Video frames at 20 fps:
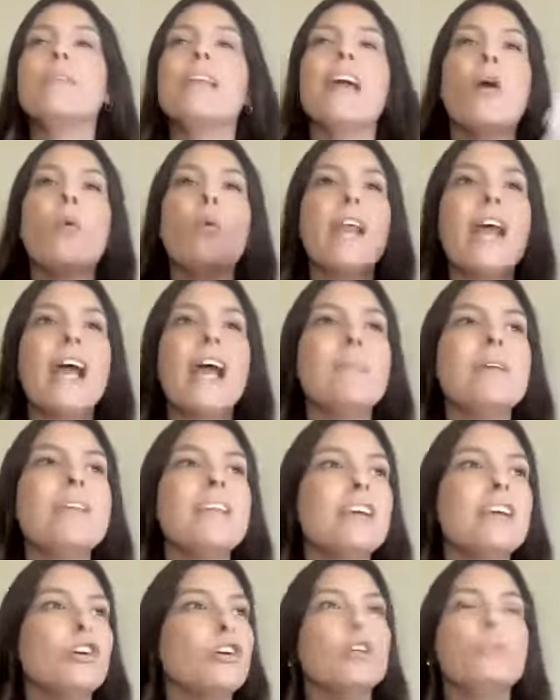Now, when I'm
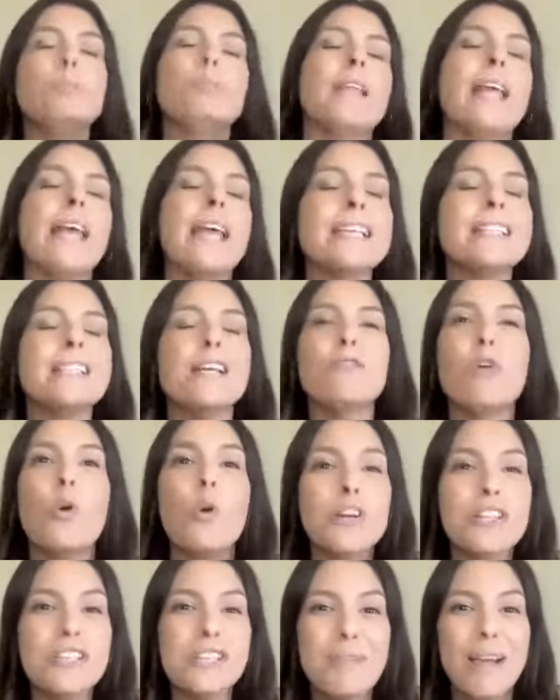in a good place, of
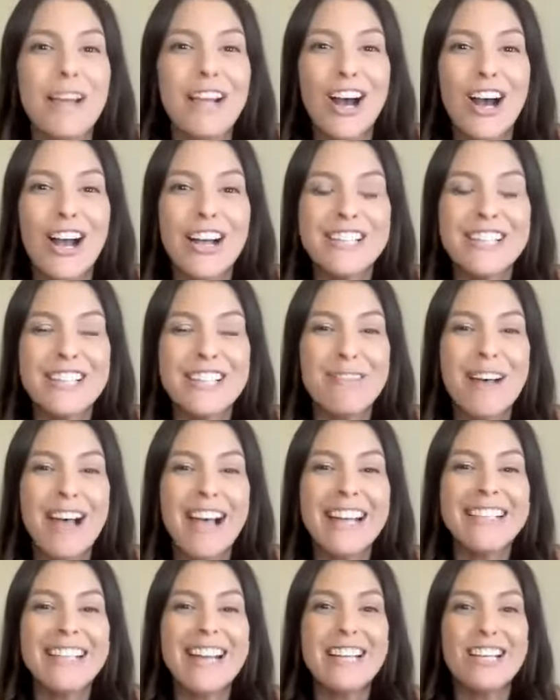course, in my conscious
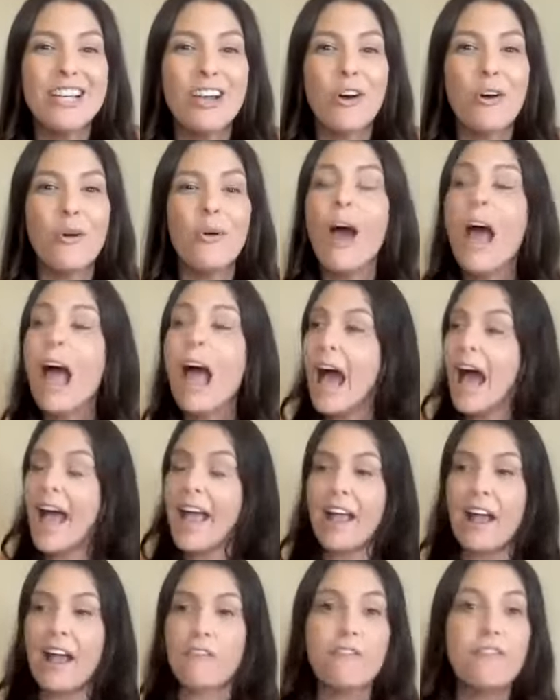mind, I know I
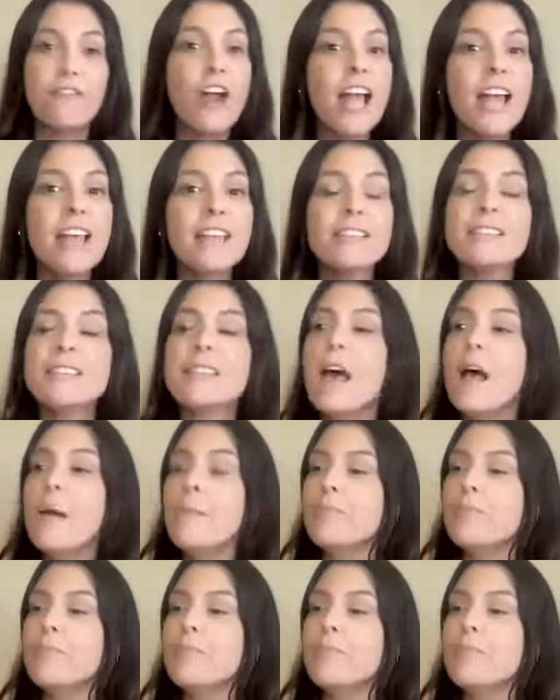have friends,